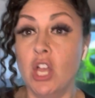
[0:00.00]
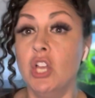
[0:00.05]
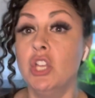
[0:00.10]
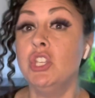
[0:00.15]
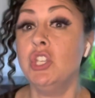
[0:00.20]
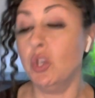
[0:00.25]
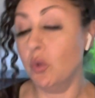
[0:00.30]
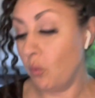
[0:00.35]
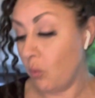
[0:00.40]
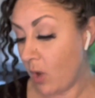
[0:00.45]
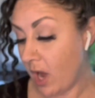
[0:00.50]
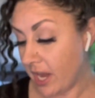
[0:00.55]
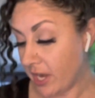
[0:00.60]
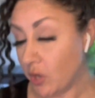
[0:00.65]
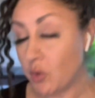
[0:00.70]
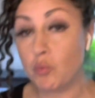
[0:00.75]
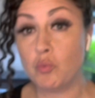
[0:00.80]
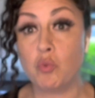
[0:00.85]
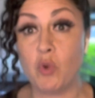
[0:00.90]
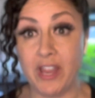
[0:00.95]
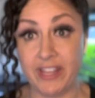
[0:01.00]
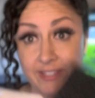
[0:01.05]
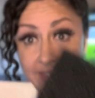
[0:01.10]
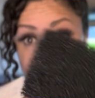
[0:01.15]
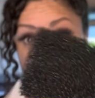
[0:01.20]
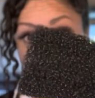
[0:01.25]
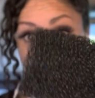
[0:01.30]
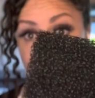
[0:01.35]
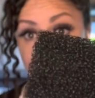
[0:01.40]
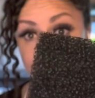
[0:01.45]
you'll want to rinse
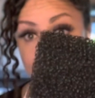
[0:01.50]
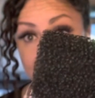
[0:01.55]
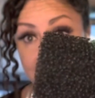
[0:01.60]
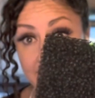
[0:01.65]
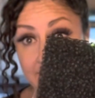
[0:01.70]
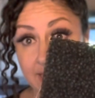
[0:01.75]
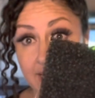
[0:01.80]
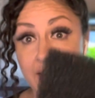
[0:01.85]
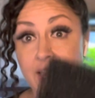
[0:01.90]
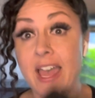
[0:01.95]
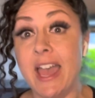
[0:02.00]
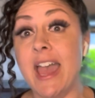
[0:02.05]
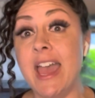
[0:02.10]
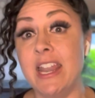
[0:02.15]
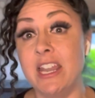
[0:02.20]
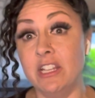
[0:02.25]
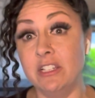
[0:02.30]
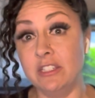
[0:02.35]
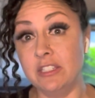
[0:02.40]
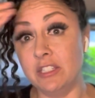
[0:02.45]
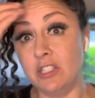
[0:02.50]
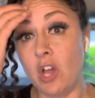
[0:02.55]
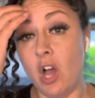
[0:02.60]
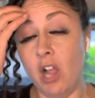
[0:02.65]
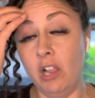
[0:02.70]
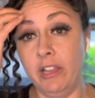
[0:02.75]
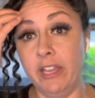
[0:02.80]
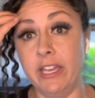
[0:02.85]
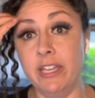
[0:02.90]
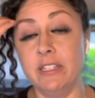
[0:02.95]
this and
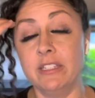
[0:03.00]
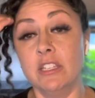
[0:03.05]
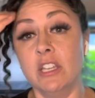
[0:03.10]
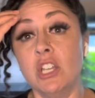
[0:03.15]
install it.